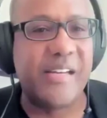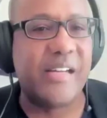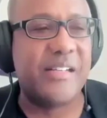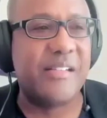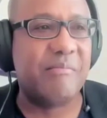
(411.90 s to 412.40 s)

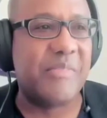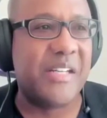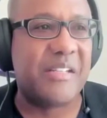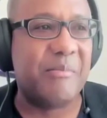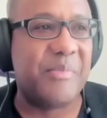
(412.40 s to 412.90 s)
and
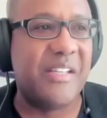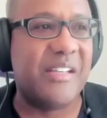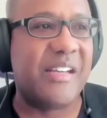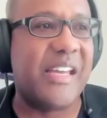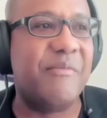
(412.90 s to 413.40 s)
it could
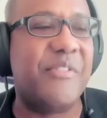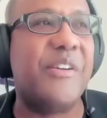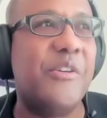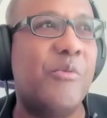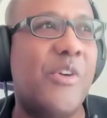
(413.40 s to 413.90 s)
be, again,
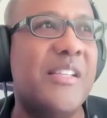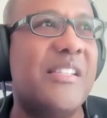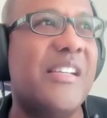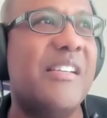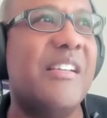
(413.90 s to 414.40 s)
very
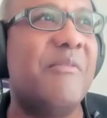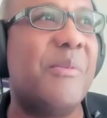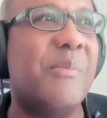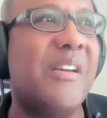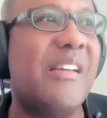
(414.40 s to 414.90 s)
nuanced. And
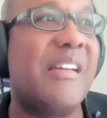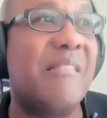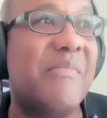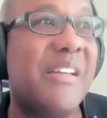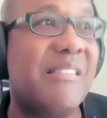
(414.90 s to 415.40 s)
from
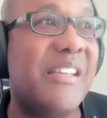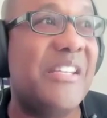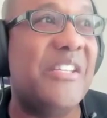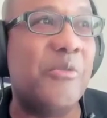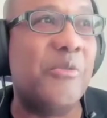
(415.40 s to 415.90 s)
in
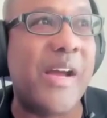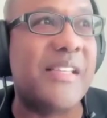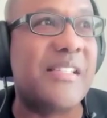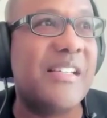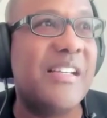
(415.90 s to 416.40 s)
the
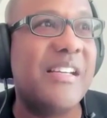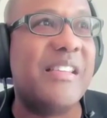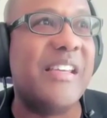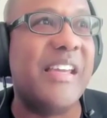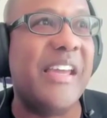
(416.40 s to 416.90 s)
US,
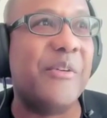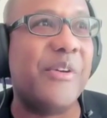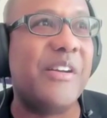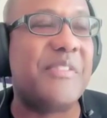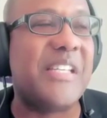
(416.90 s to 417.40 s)
the
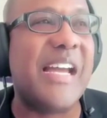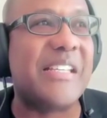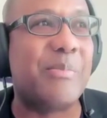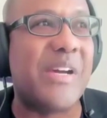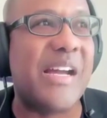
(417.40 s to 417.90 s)
area of
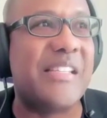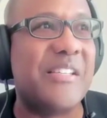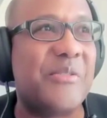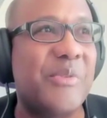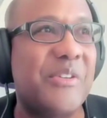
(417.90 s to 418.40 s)
tax
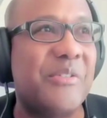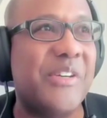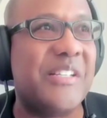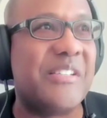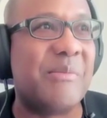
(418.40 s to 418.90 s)
practice with the
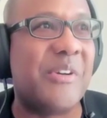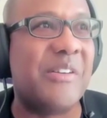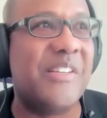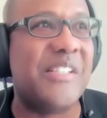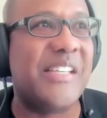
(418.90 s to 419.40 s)
greatest
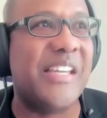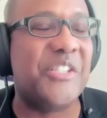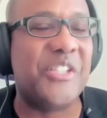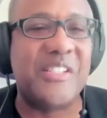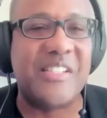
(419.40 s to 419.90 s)
amount of
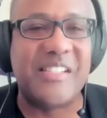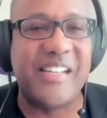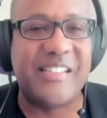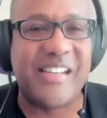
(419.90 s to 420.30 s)
litigation is estate